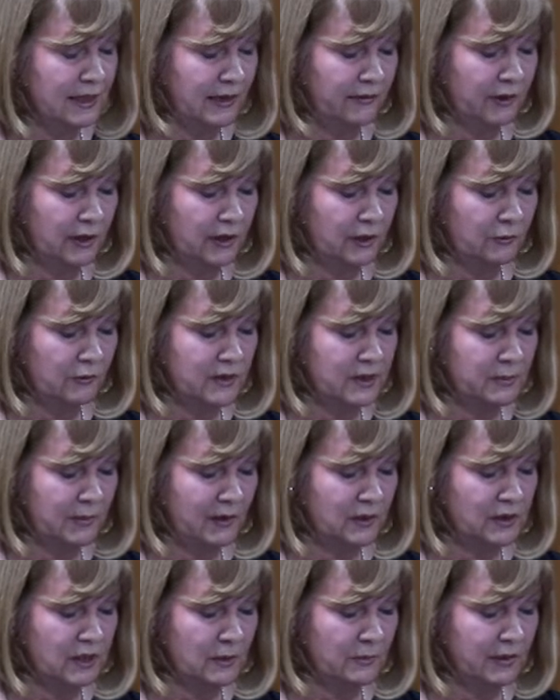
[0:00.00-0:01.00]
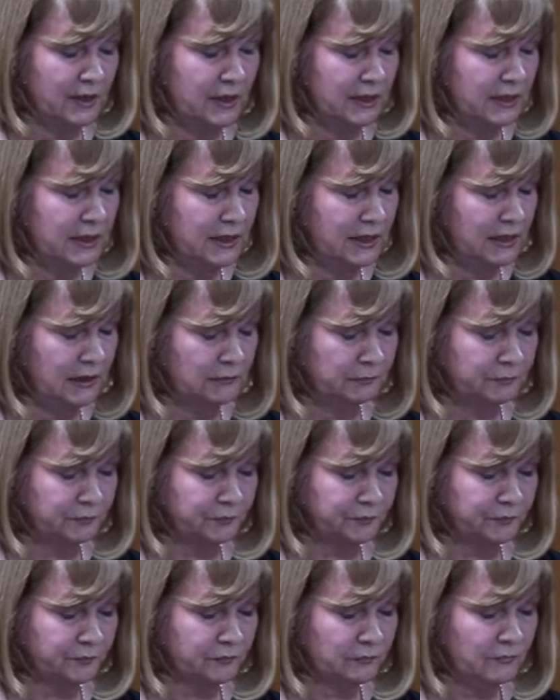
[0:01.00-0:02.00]
ethical responsibility
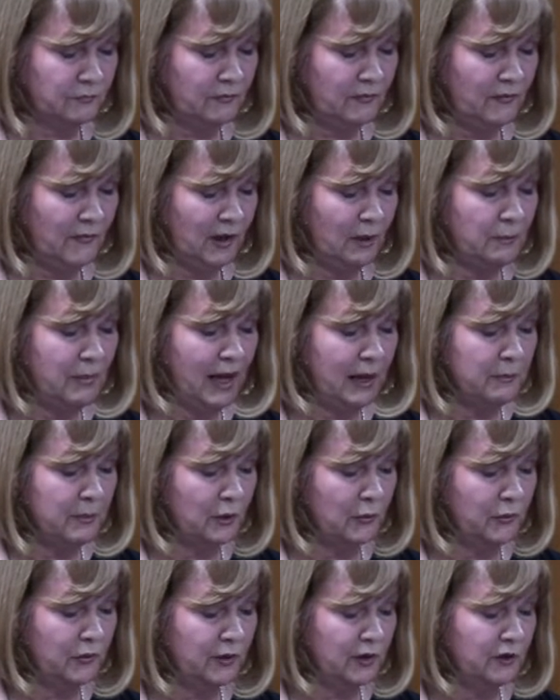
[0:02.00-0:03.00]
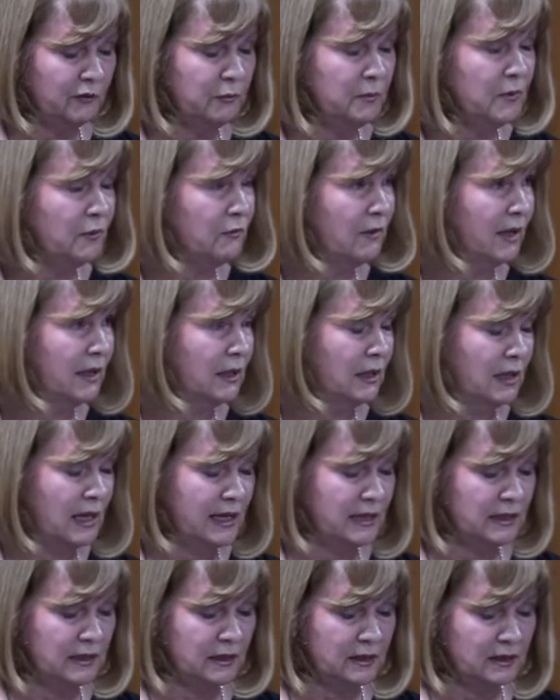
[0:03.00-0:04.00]
by both the government
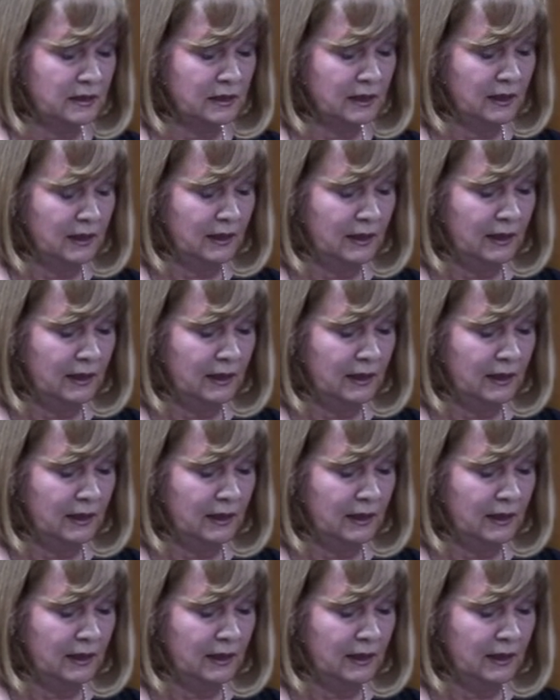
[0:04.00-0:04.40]
regulators